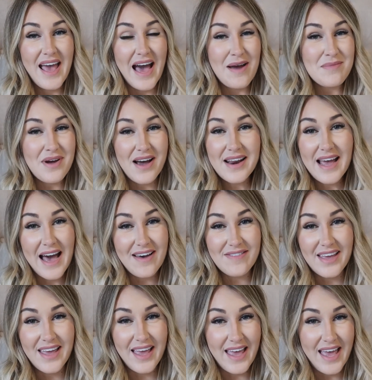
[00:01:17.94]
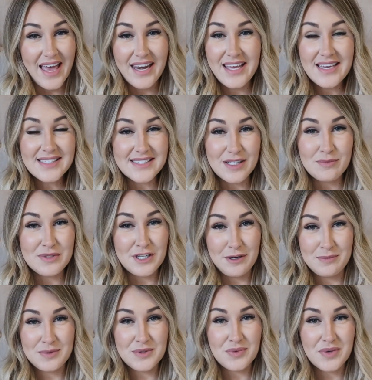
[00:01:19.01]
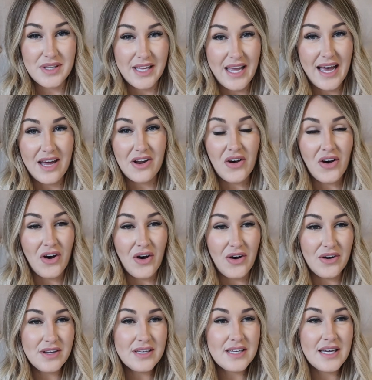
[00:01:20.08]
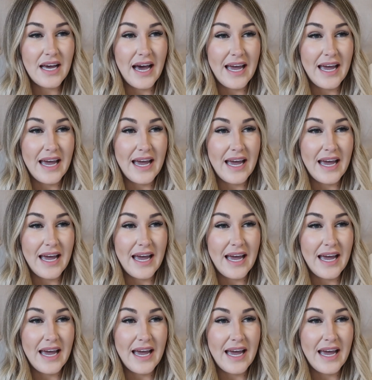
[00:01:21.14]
I'm not having any symptoms really at all.